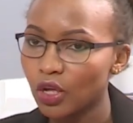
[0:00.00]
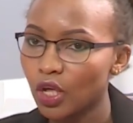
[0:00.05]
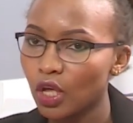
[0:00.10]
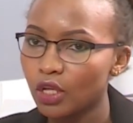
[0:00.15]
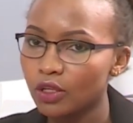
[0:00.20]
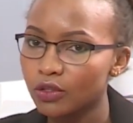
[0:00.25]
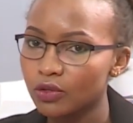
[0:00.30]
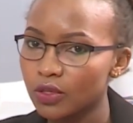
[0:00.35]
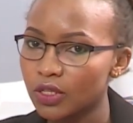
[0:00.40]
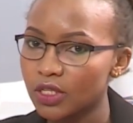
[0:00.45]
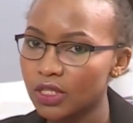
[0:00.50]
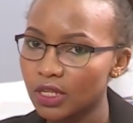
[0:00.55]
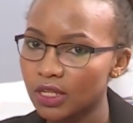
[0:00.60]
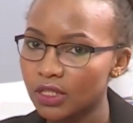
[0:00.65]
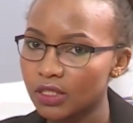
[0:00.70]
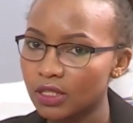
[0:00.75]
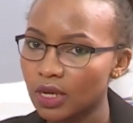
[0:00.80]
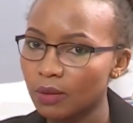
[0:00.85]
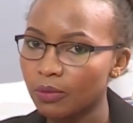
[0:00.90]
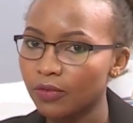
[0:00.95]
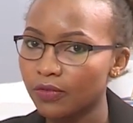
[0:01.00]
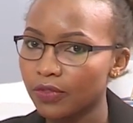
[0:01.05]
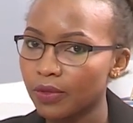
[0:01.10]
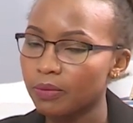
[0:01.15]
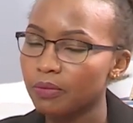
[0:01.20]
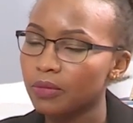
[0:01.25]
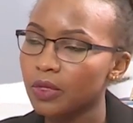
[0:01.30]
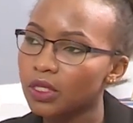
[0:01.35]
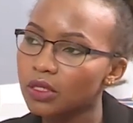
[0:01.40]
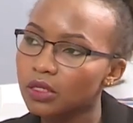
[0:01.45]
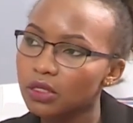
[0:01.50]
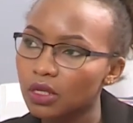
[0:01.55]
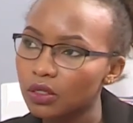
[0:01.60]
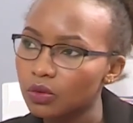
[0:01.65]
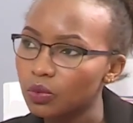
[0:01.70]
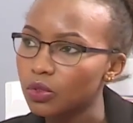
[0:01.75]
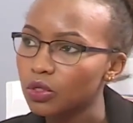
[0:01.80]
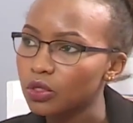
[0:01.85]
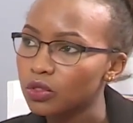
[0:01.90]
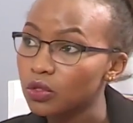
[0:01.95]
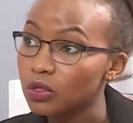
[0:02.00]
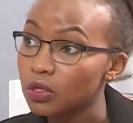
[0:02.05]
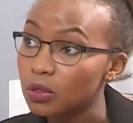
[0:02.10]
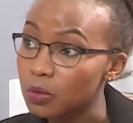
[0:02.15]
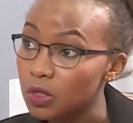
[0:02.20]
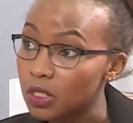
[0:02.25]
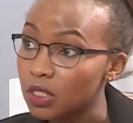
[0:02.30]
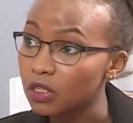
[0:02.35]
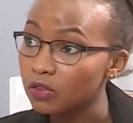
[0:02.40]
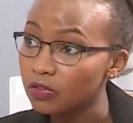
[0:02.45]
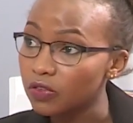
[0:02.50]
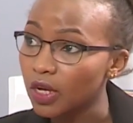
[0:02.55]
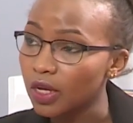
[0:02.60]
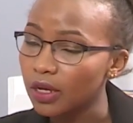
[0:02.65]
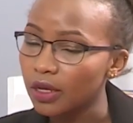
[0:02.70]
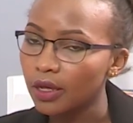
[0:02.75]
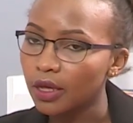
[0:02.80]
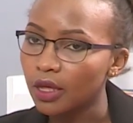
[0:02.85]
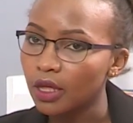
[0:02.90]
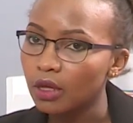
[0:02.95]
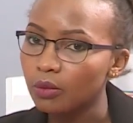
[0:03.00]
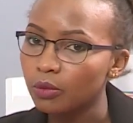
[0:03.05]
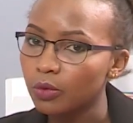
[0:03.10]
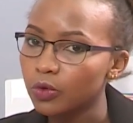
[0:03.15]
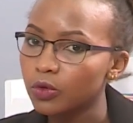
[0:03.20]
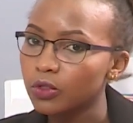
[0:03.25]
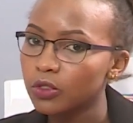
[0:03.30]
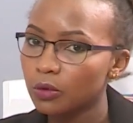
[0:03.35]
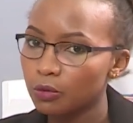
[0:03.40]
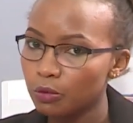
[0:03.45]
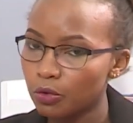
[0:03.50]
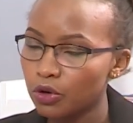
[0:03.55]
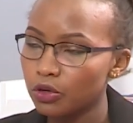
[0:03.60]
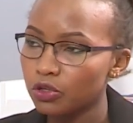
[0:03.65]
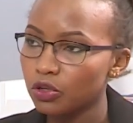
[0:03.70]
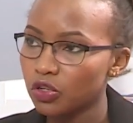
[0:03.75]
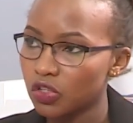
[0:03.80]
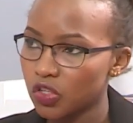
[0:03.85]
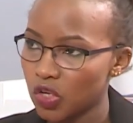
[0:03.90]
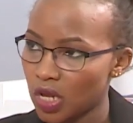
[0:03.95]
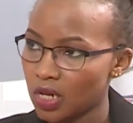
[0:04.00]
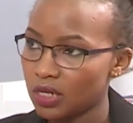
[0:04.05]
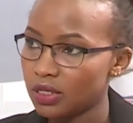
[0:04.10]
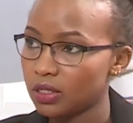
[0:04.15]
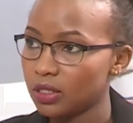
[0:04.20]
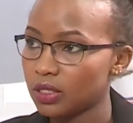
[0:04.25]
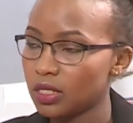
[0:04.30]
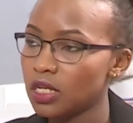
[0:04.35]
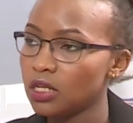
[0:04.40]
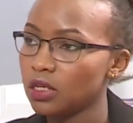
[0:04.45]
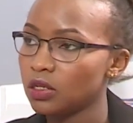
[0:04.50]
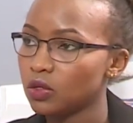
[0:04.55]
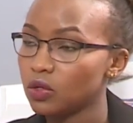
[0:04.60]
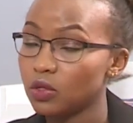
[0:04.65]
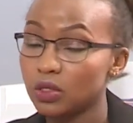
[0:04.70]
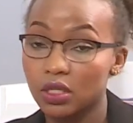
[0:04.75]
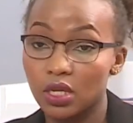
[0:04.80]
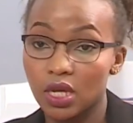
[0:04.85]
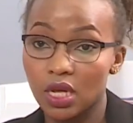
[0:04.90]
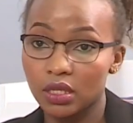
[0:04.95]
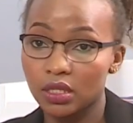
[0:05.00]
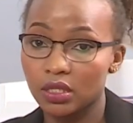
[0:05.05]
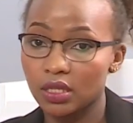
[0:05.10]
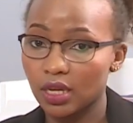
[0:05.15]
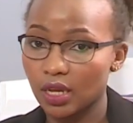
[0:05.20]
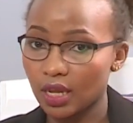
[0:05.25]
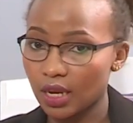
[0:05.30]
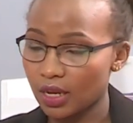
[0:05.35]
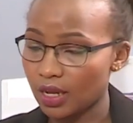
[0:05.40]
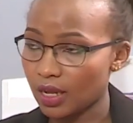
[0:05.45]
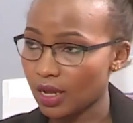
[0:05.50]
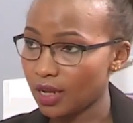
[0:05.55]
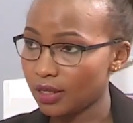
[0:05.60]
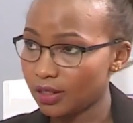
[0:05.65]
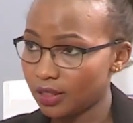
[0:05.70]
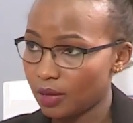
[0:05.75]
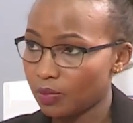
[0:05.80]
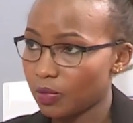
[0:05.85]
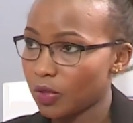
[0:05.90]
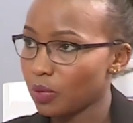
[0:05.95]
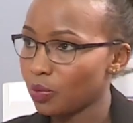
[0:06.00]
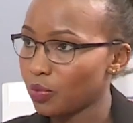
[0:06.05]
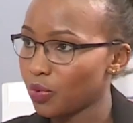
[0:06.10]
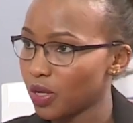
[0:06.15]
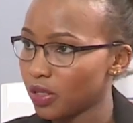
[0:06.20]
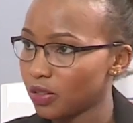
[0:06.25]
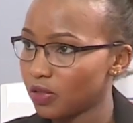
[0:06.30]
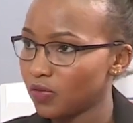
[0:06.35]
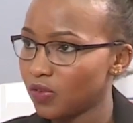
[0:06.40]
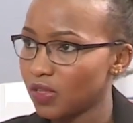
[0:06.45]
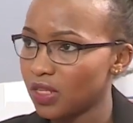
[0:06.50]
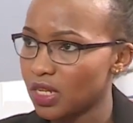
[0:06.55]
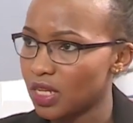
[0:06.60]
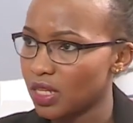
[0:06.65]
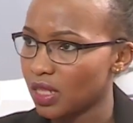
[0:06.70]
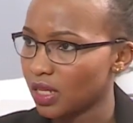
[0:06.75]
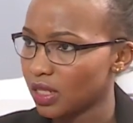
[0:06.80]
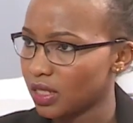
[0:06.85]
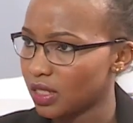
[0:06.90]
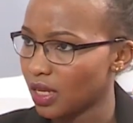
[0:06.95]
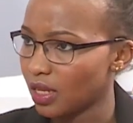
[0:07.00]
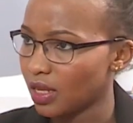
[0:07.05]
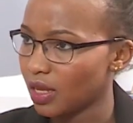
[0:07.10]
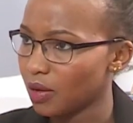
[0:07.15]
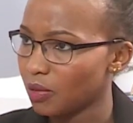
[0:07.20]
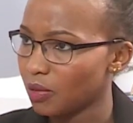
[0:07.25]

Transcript: So these are some of the myths that we also demystify because the more your child is indoors, yes, they're getting calcium, they're breastfeeding, they're taking